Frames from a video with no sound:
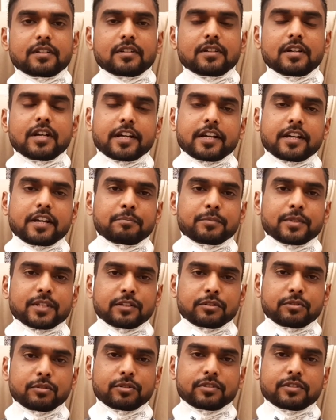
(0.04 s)
Hi, I'm
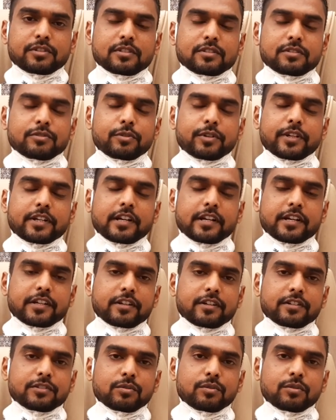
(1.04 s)
Santosh, 29
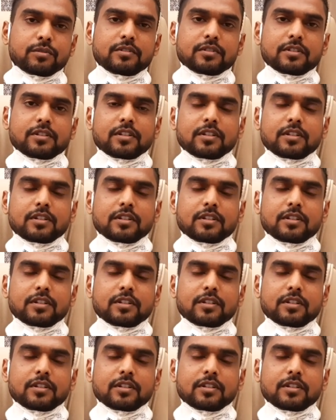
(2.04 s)
years old,